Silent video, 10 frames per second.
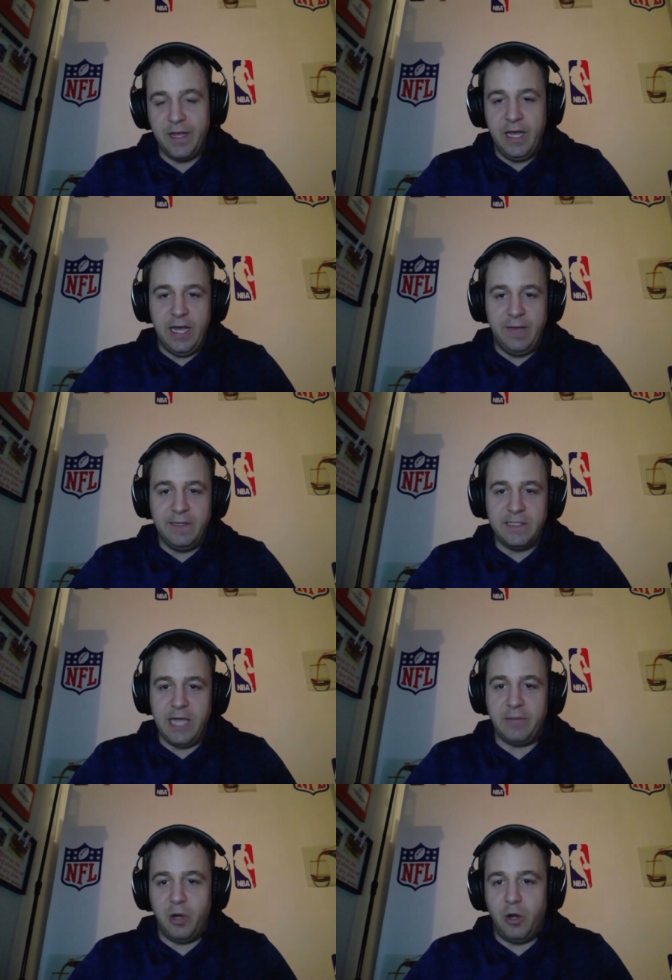And then
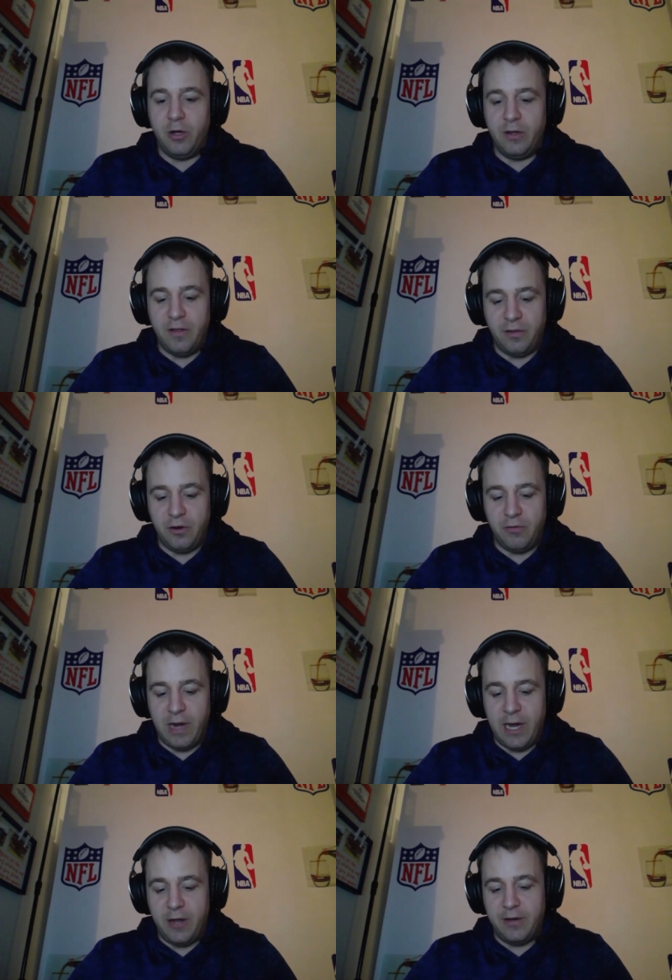Zach Baun in the third
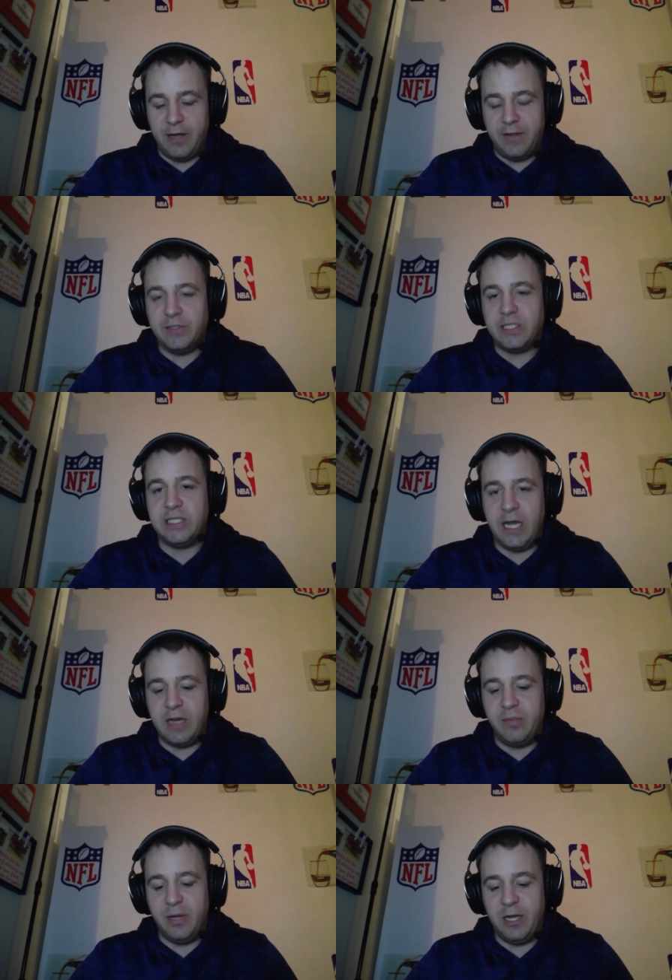round, uh, their
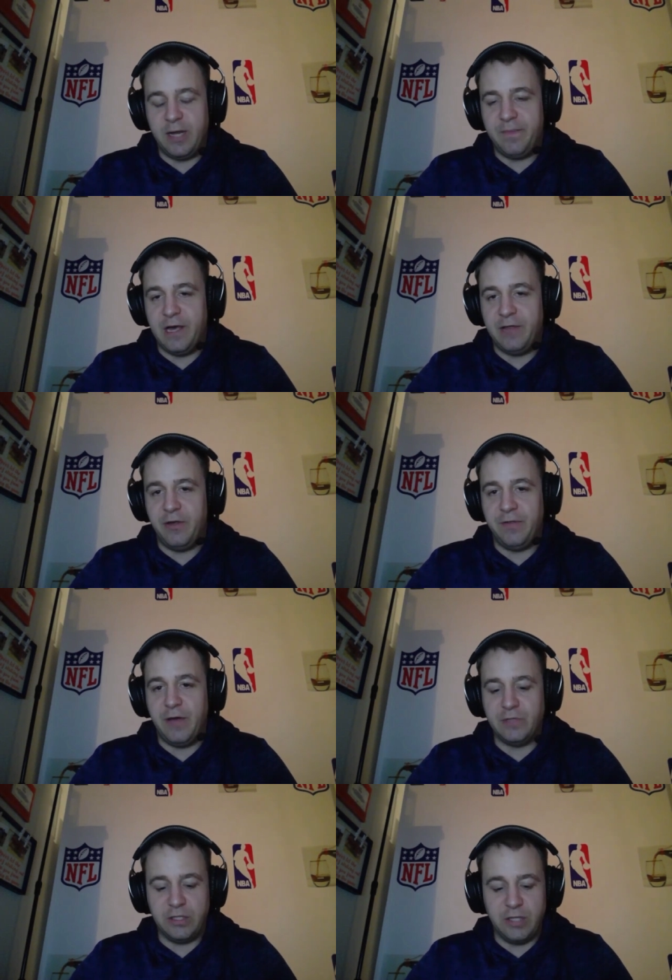second pick. I thought that
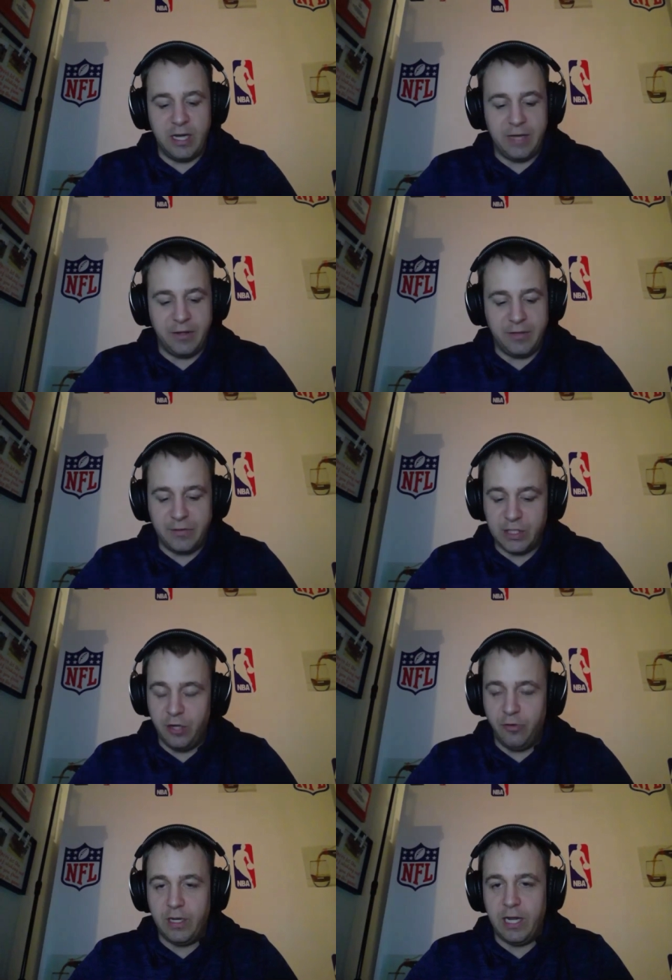was a I thought that was a
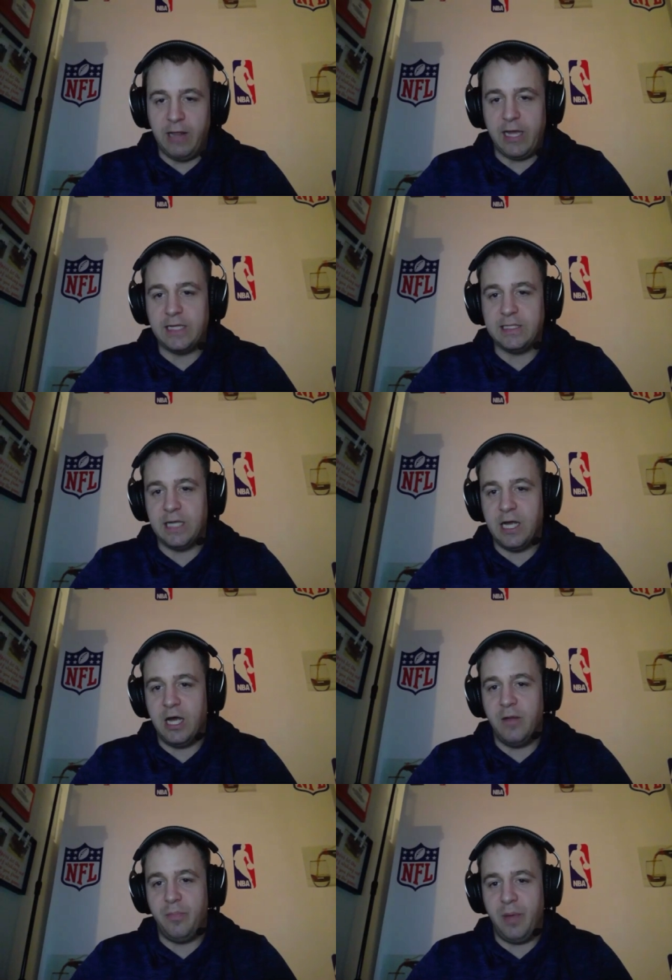good one. I like his
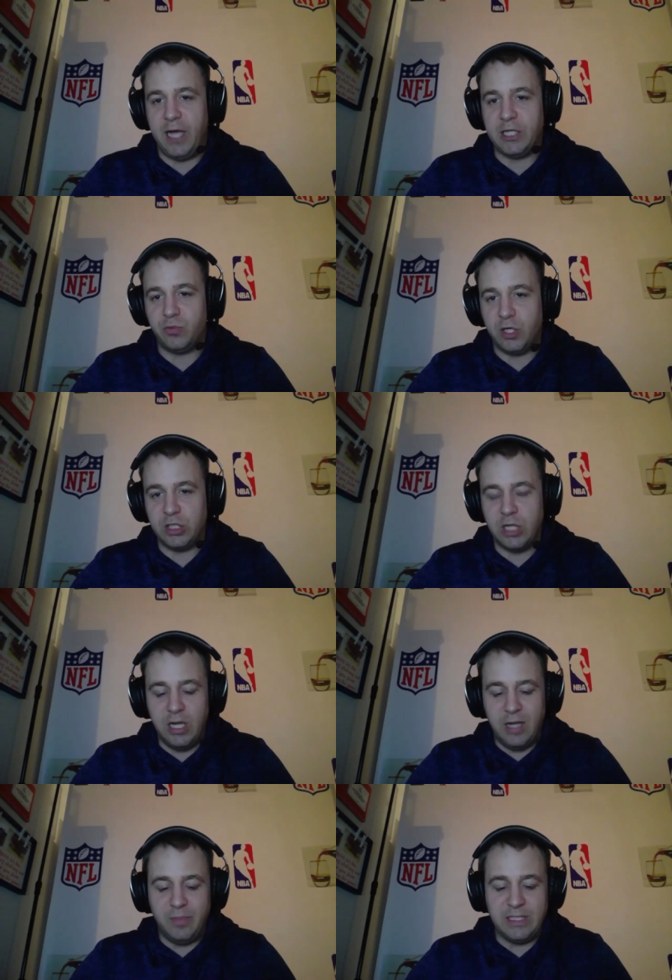uh, pass rush
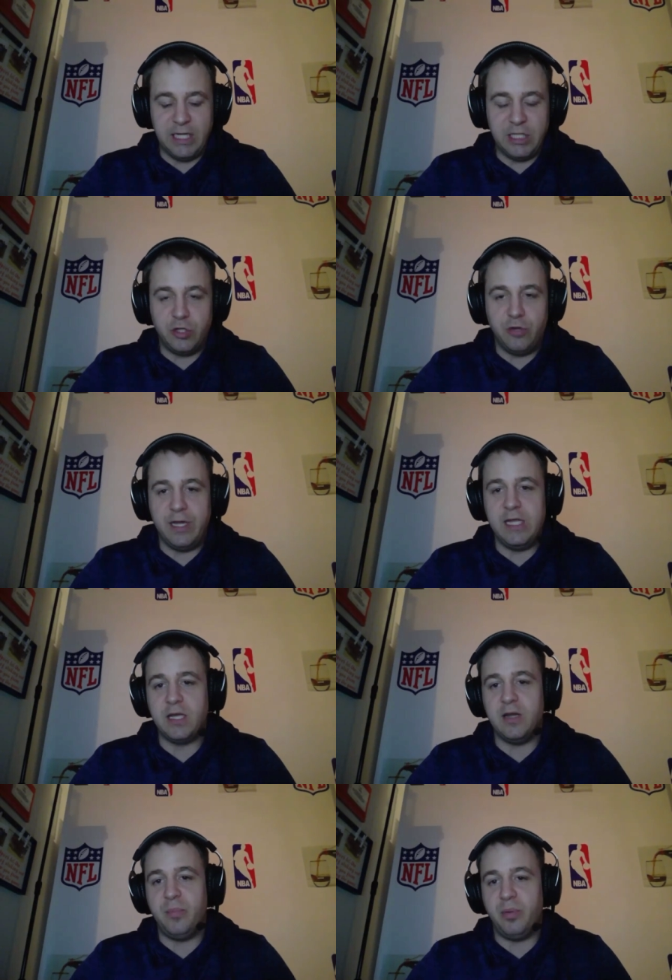potential that he
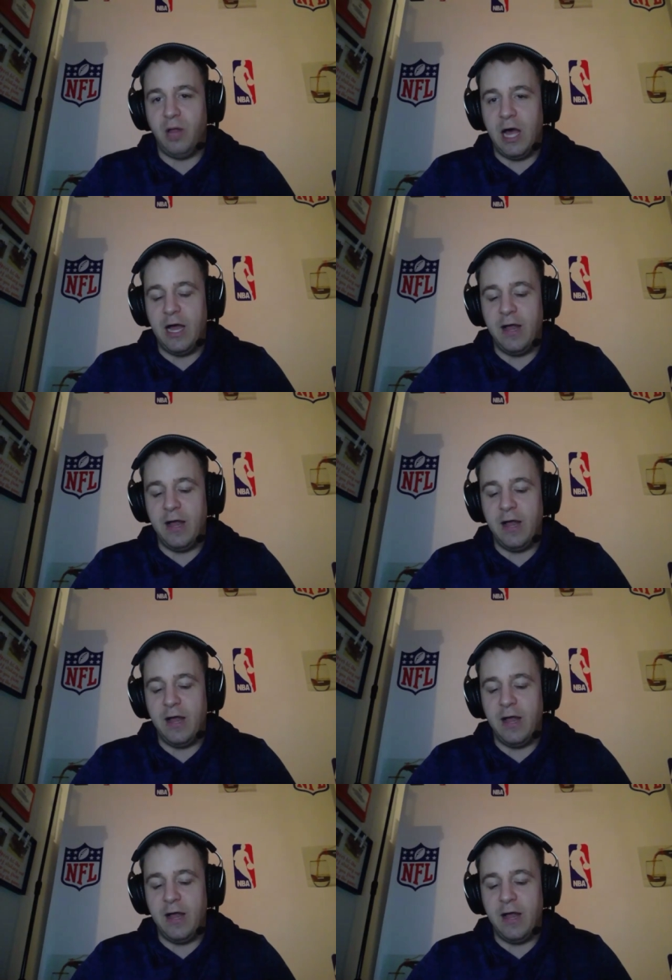can apply.